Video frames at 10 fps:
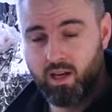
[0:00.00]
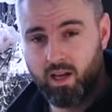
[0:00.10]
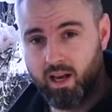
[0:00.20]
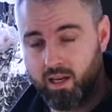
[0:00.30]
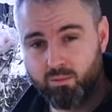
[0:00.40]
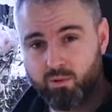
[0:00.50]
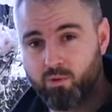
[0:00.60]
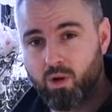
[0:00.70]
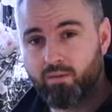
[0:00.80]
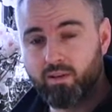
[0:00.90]
And even if
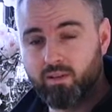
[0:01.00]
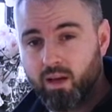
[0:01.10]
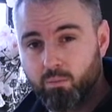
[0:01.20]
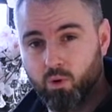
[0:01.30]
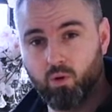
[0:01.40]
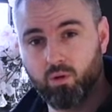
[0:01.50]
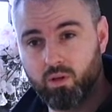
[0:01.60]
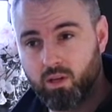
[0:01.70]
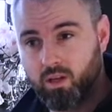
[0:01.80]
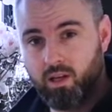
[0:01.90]
you have a deadbolt,
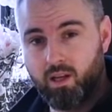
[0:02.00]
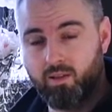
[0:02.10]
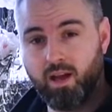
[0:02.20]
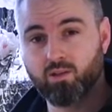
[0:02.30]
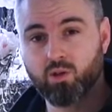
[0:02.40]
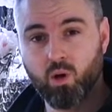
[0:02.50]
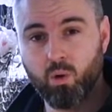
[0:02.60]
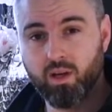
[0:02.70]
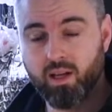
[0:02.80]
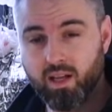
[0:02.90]
that's
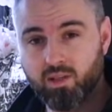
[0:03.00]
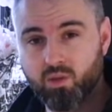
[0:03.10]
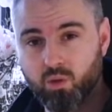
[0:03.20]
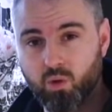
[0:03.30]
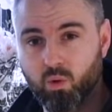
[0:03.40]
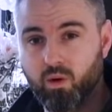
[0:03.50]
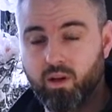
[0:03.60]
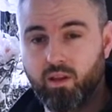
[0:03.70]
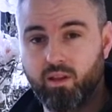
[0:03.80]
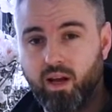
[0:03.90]
going into
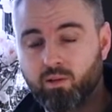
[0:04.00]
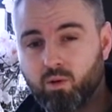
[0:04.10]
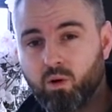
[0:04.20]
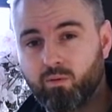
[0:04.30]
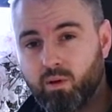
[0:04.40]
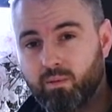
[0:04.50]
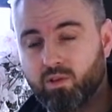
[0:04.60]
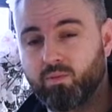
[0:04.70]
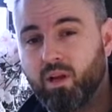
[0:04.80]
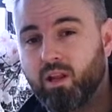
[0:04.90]
that door frame
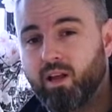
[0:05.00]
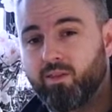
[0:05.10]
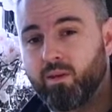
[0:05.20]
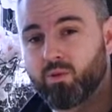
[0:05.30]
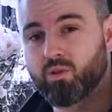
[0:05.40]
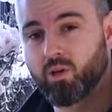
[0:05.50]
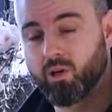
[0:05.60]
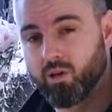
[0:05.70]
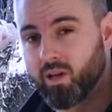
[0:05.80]
that's made of that thin material.